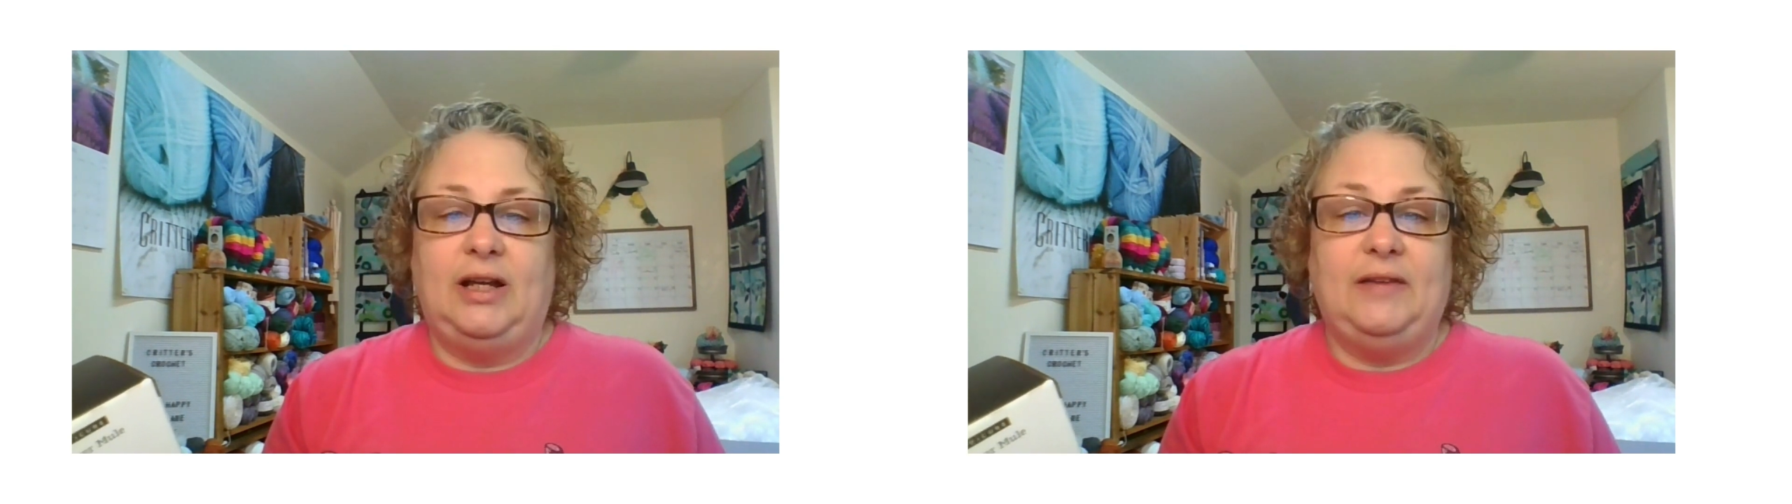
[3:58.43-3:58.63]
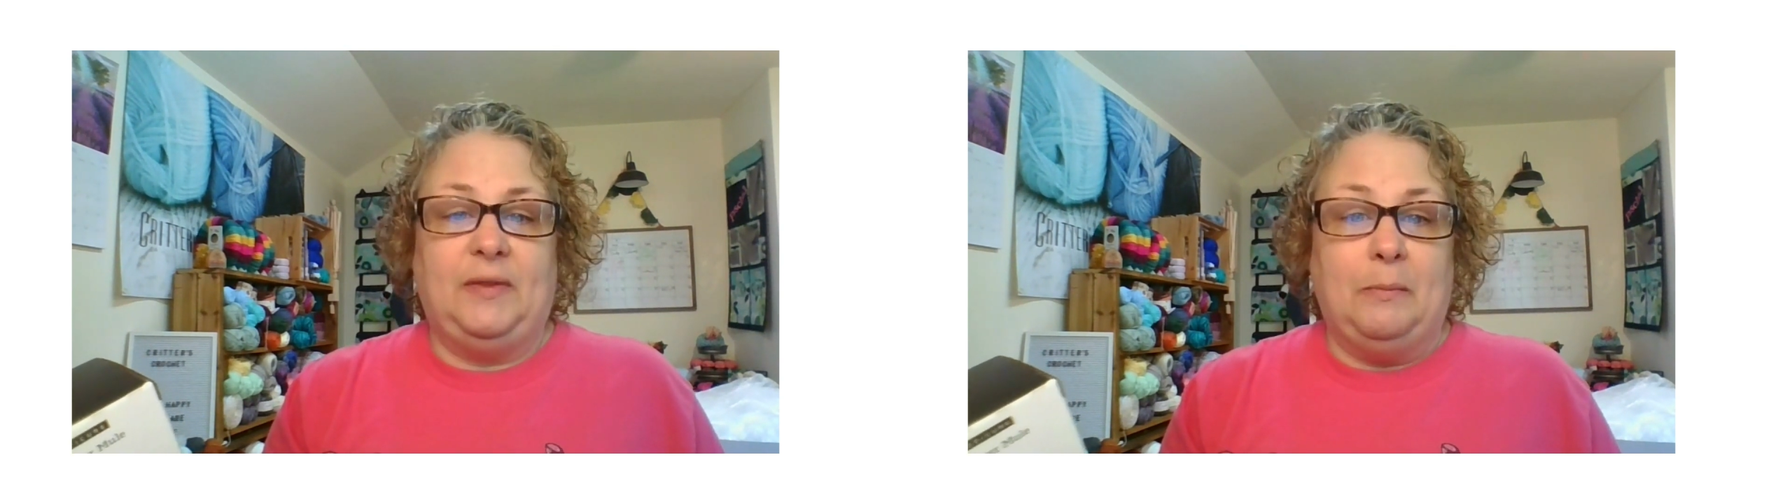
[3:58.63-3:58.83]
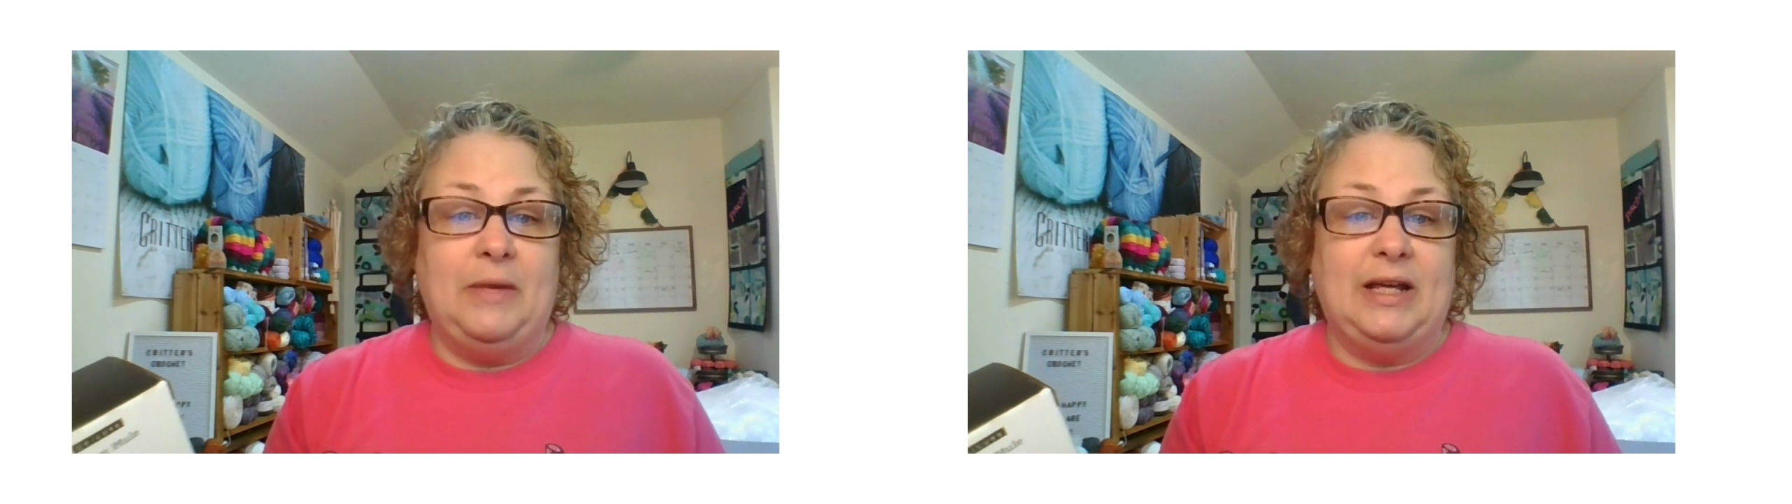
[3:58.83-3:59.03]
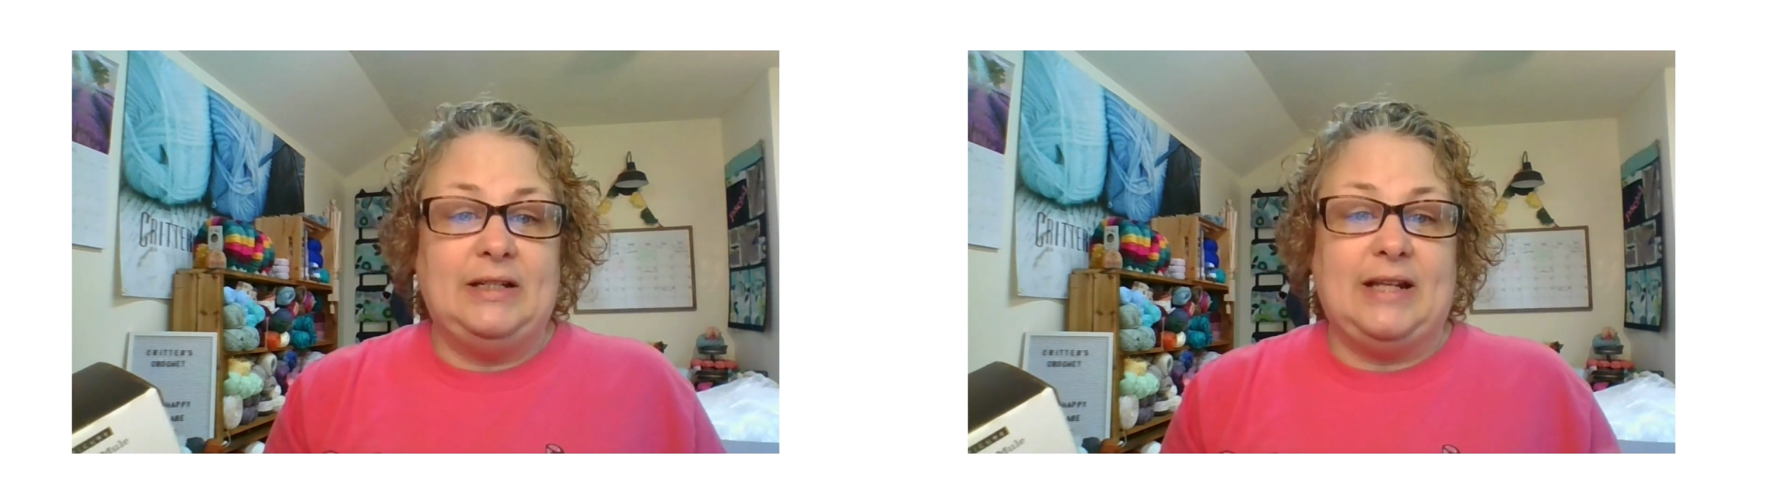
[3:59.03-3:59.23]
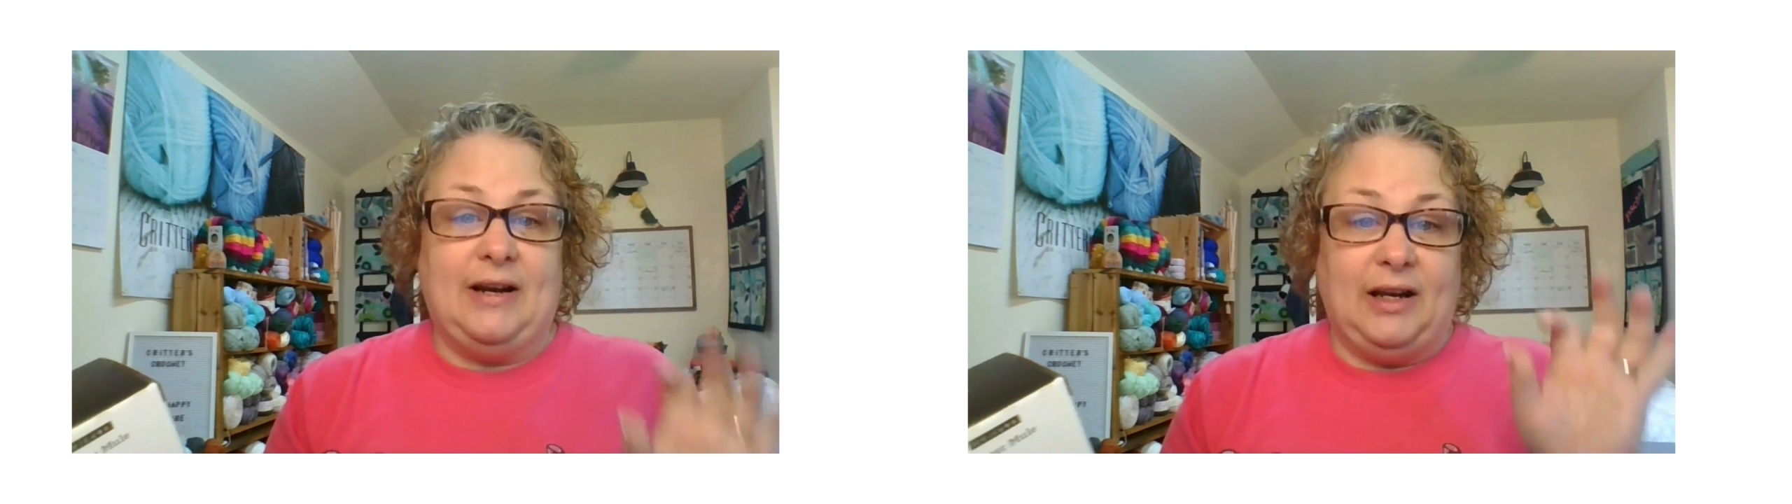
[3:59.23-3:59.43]
get the
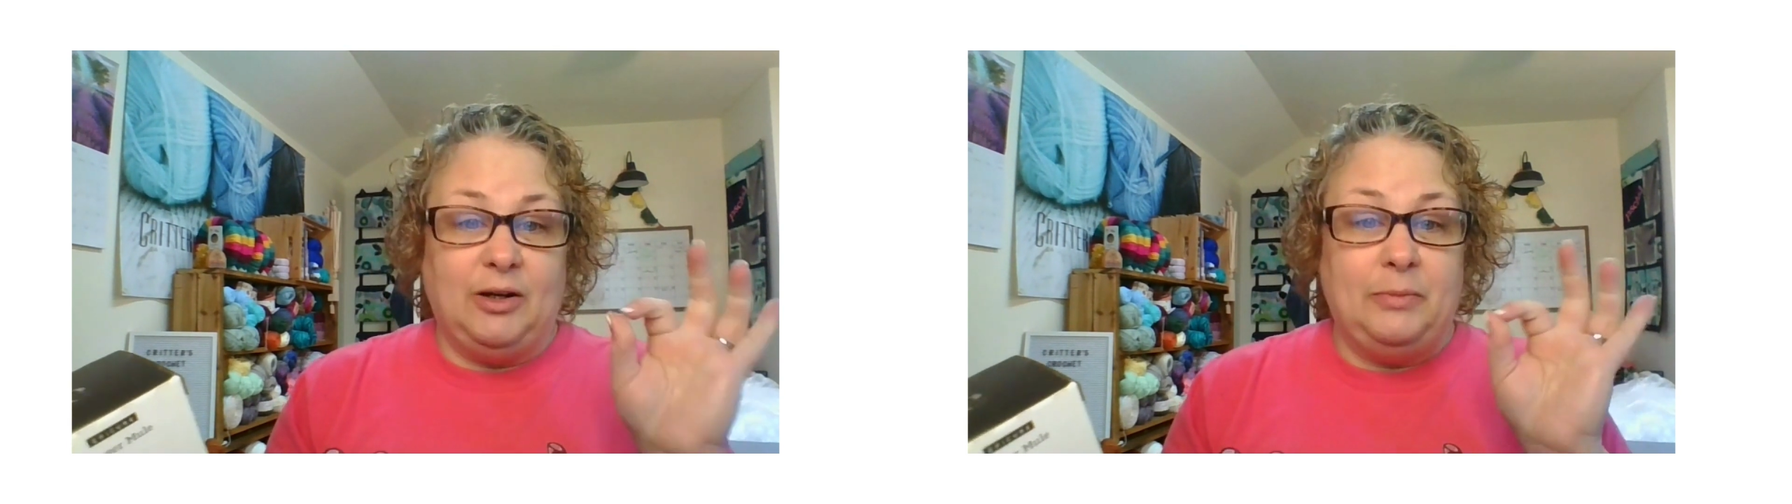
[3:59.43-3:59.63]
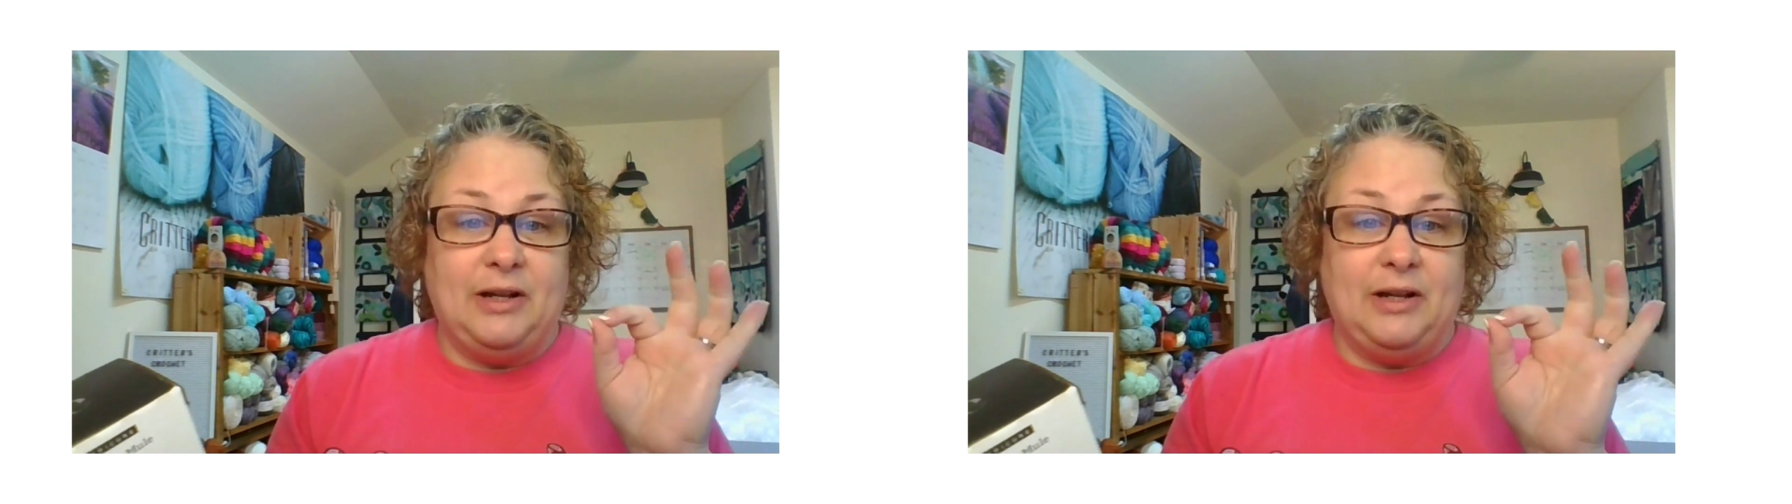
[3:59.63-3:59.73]
mint and a little bit of the